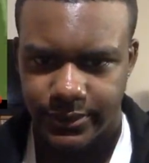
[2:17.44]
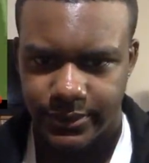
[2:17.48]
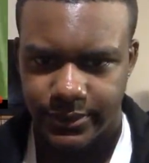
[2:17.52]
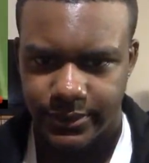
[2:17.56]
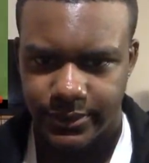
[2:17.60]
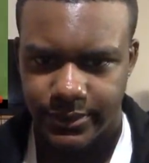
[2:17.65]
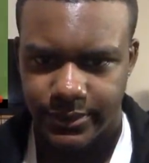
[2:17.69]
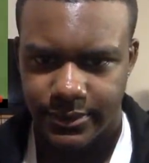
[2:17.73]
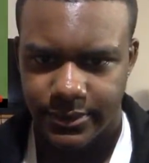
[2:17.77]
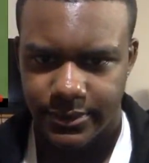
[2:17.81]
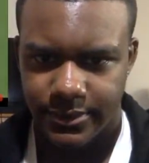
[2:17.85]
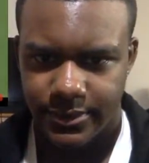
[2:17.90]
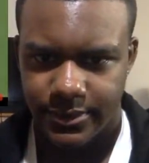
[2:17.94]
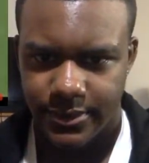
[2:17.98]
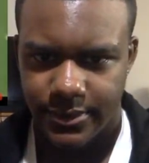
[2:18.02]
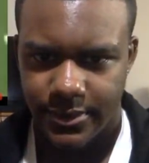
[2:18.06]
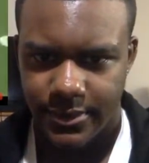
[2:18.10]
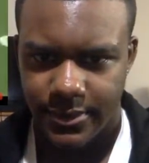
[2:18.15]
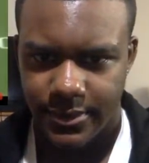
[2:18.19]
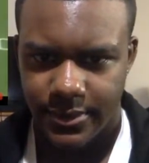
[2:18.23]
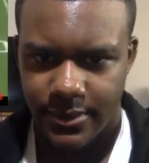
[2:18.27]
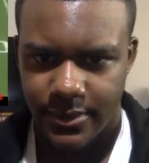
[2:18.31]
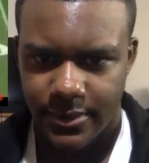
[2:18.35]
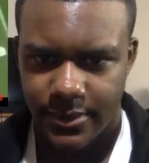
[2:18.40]
they're out of
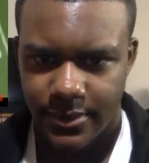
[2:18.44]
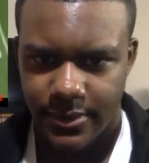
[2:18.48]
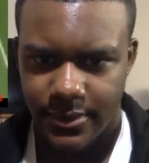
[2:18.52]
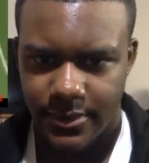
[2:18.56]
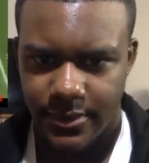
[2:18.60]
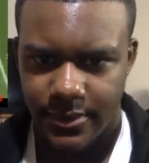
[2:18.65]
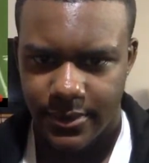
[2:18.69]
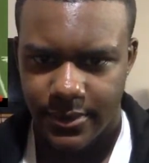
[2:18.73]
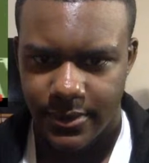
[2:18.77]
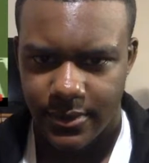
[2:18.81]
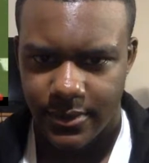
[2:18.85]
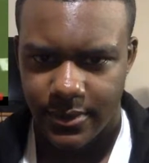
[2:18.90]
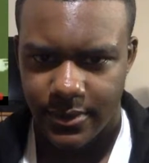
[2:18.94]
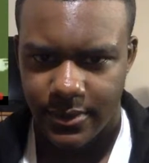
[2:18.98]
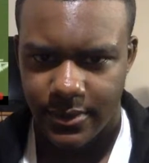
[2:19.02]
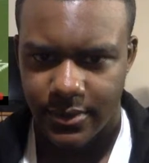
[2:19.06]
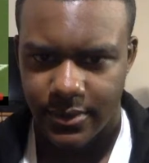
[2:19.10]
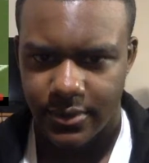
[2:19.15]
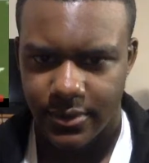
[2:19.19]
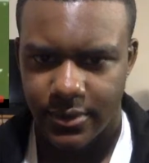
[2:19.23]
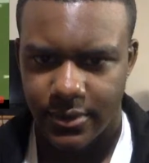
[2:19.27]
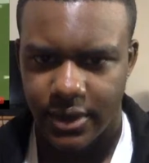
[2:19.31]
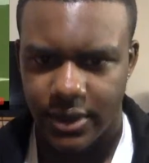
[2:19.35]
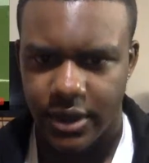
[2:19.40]
that total.
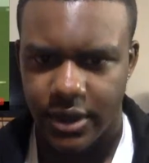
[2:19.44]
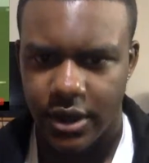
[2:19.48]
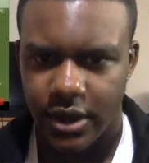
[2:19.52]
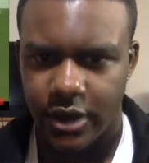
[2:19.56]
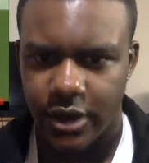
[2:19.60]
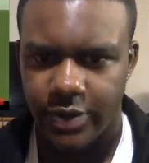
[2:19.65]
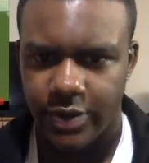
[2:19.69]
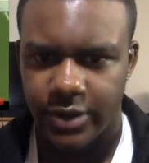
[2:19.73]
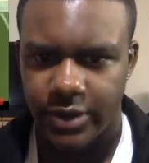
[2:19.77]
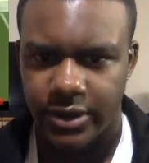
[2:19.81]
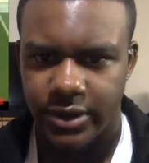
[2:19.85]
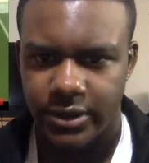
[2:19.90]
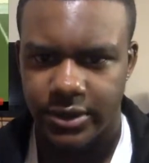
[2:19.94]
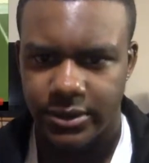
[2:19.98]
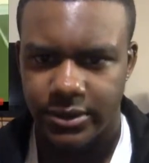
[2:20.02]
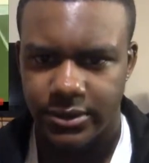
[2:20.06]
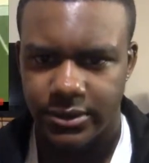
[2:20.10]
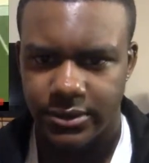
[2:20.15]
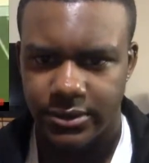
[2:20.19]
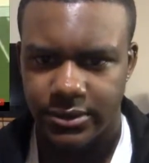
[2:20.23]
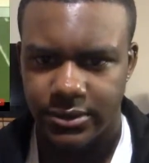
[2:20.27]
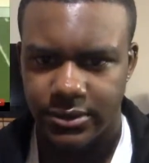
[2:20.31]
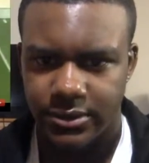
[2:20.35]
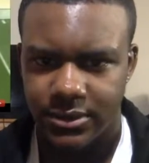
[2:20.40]
Mm, get off me.
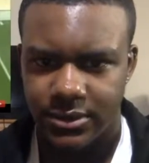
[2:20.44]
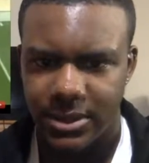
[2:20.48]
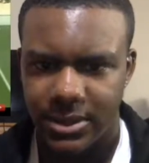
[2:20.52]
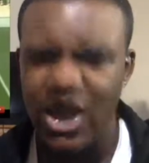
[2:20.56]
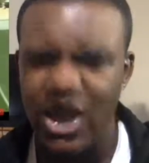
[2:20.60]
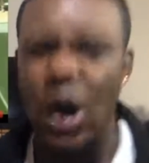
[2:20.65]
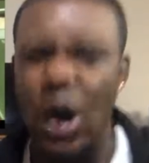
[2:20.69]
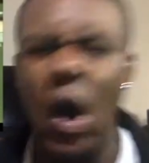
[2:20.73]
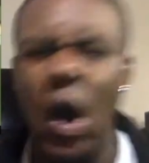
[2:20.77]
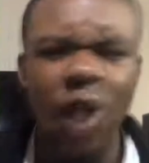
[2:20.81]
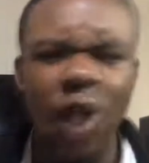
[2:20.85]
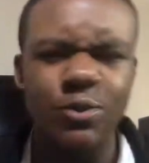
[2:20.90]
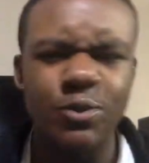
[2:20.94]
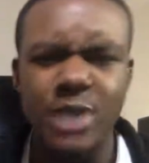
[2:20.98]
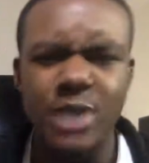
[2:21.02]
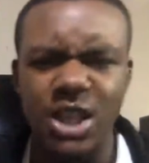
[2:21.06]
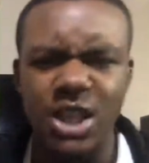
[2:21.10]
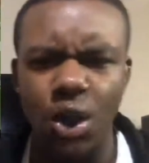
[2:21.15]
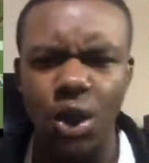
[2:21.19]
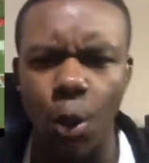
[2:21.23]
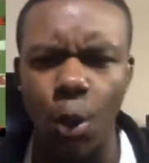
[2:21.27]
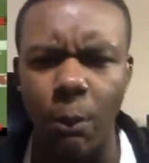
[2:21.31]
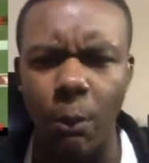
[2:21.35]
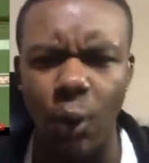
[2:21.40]
Get off me,
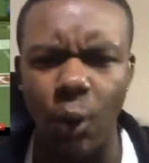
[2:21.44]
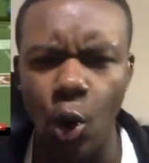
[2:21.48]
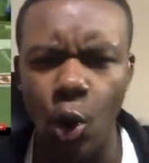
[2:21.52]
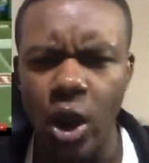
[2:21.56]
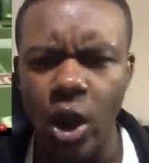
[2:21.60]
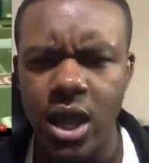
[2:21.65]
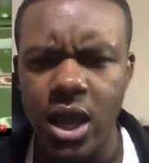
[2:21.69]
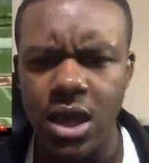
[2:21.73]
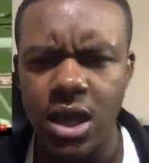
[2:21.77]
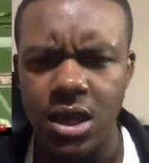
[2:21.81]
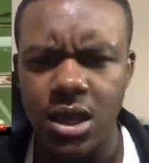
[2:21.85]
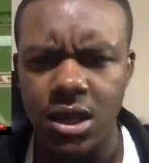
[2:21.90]
little boy.